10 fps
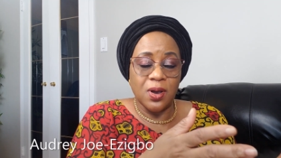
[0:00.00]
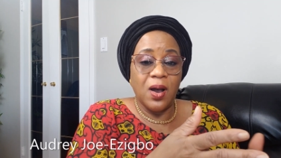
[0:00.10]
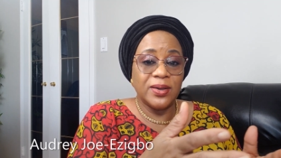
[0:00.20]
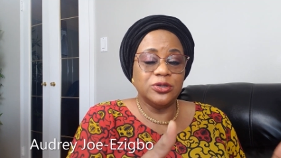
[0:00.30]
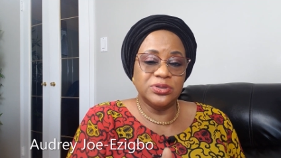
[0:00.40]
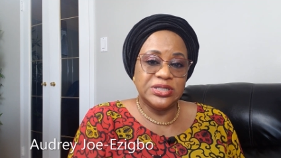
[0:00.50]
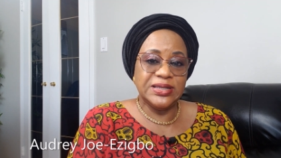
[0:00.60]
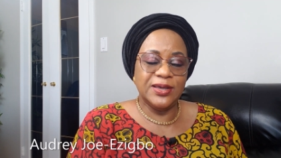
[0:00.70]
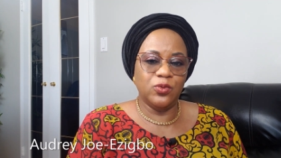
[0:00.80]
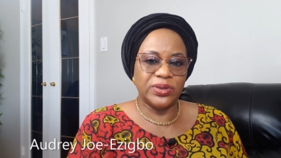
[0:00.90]
or how are you
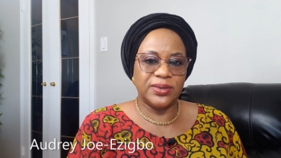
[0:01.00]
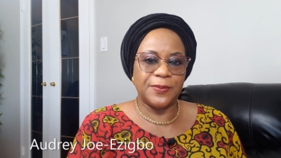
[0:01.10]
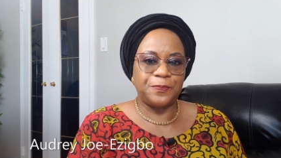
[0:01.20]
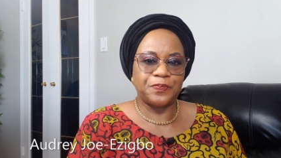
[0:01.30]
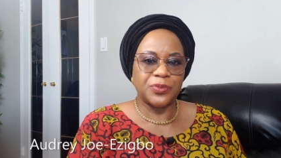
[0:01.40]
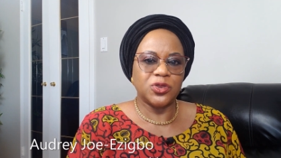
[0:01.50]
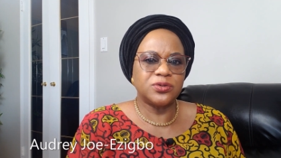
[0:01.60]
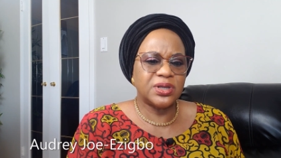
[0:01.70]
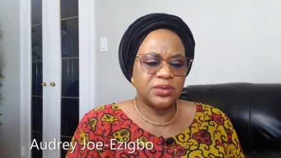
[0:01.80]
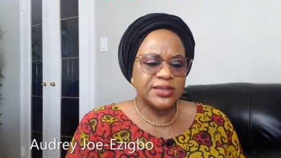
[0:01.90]
dealing with them?
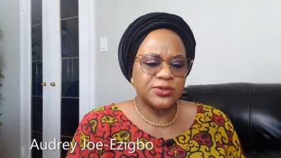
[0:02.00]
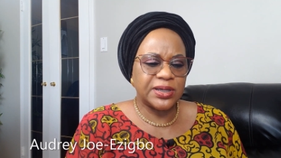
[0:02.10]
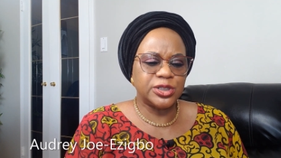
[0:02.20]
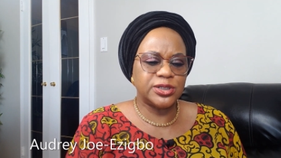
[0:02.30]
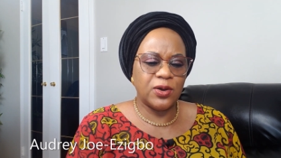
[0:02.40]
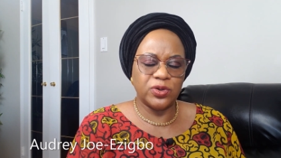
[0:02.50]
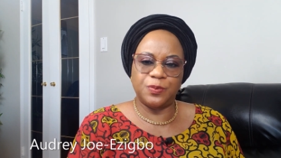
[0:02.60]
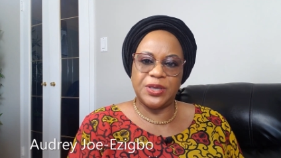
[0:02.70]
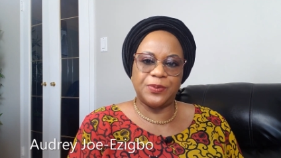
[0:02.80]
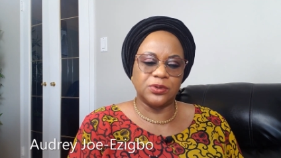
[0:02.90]
Those are things you can share with
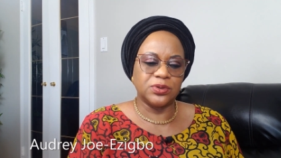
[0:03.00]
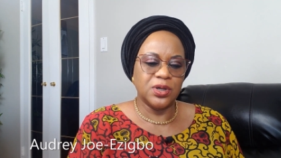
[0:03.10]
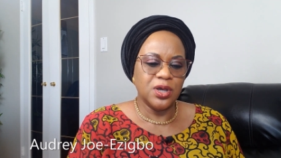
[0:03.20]
people.